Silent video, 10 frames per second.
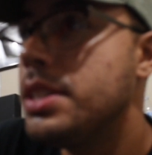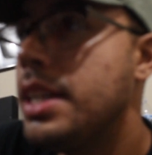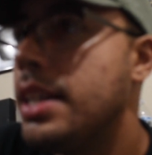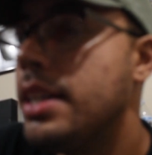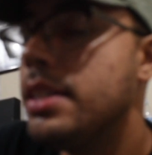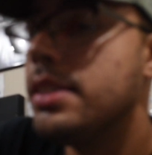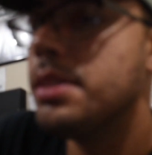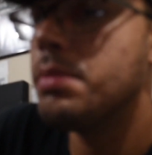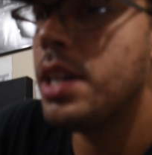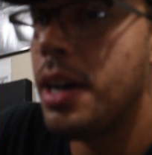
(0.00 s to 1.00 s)
getting
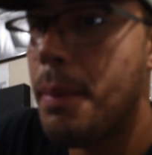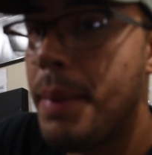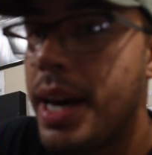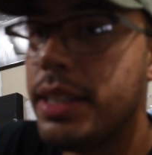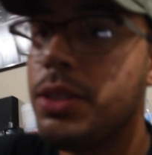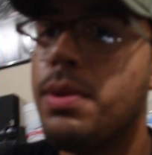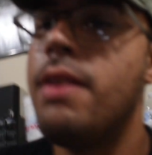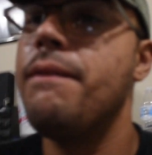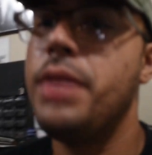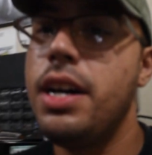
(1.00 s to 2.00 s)
some cutbacks
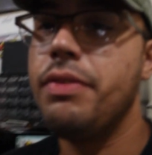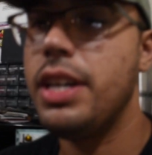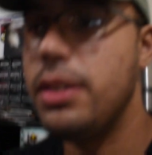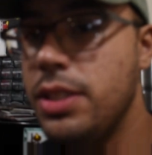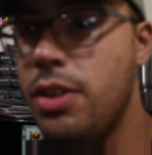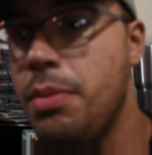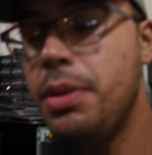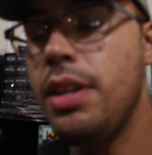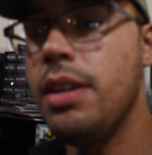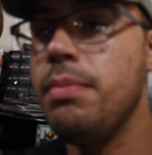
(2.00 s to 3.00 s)
around 5,000
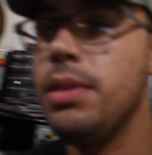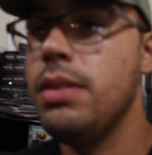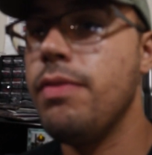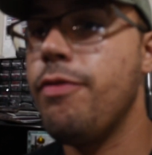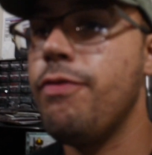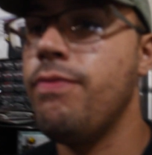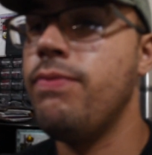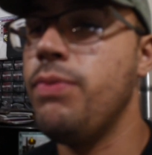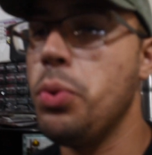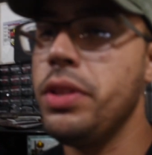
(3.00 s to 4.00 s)
RPM in
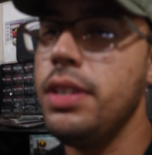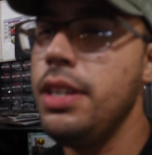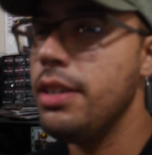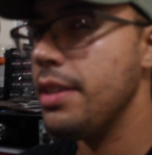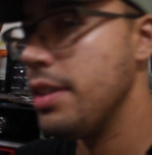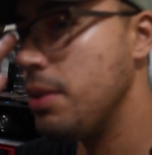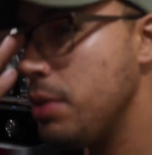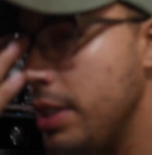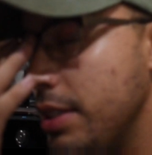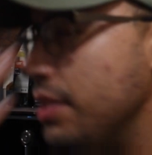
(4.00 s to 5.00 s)
fourth gear, I think it
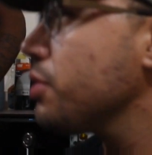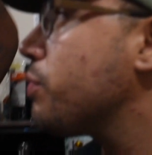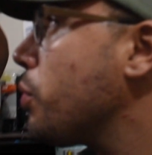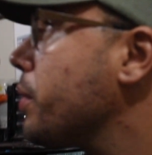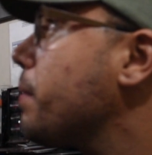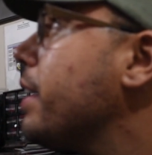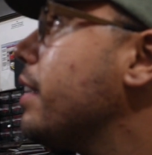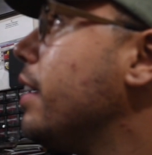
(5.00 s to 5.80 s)
was. It was fourth, right?